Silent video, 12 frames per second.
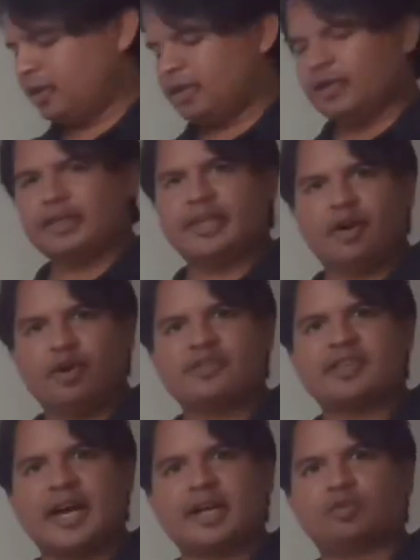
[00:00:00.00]
there is
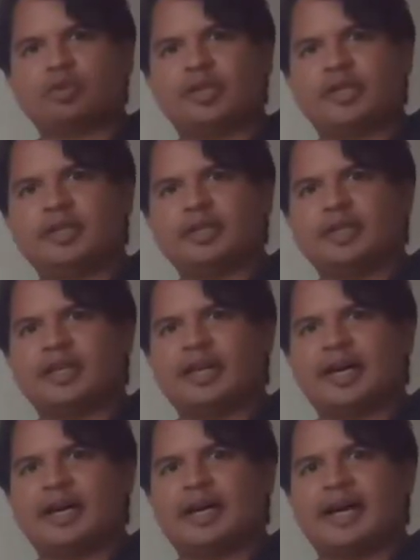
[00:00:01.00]
actually
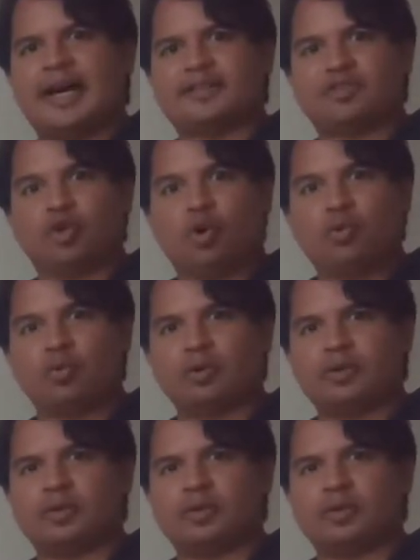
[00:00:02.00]
a tone.